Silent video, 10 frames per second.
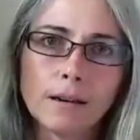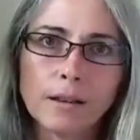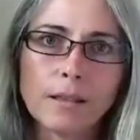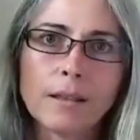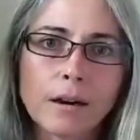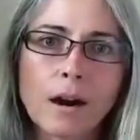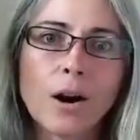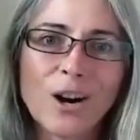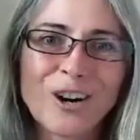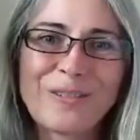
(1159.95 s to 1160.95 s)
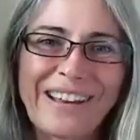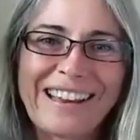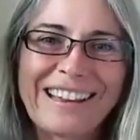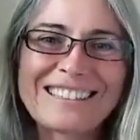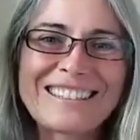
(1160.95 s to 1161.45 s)
there are
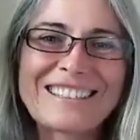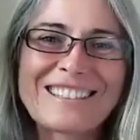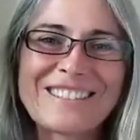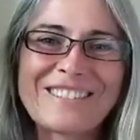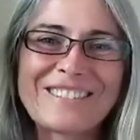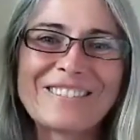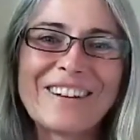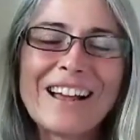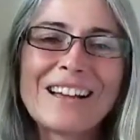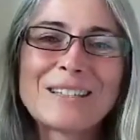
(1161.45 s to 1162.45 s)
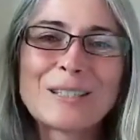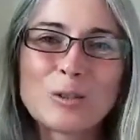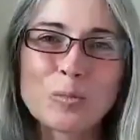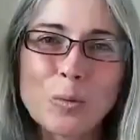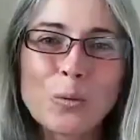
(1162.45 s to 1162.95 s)
ways to
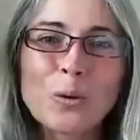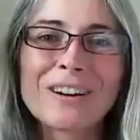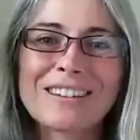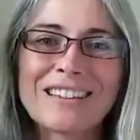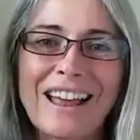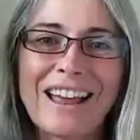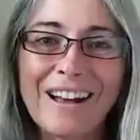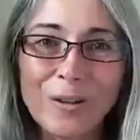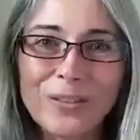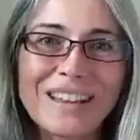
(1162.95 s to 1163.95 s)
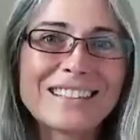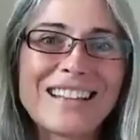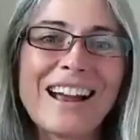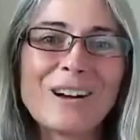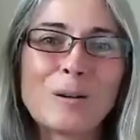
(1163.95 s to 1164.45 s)
support a healthy
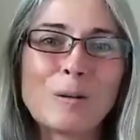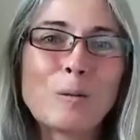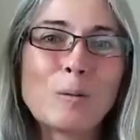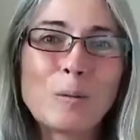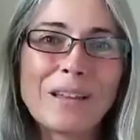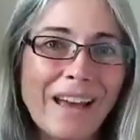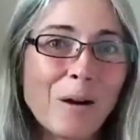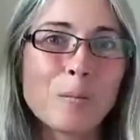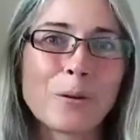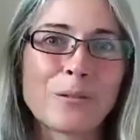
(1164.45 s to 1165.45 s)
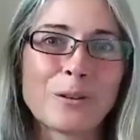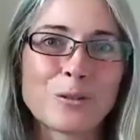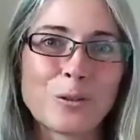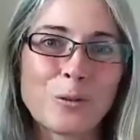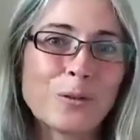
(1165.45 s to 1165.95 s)
cycle without birth control.